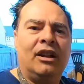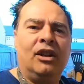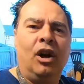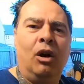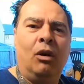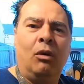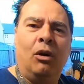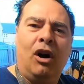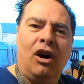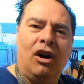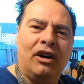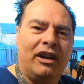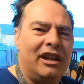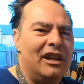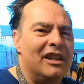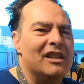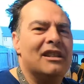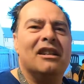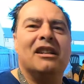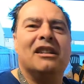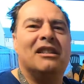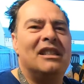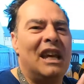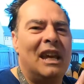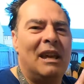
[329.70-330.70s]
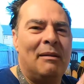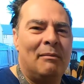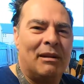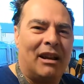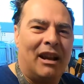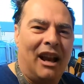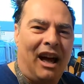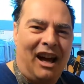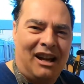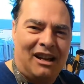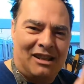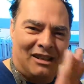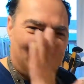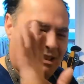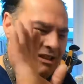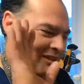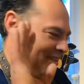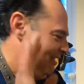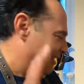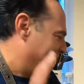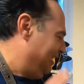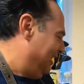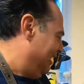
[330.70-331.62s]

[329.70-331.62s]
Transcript: Don't worry, it's the same glass.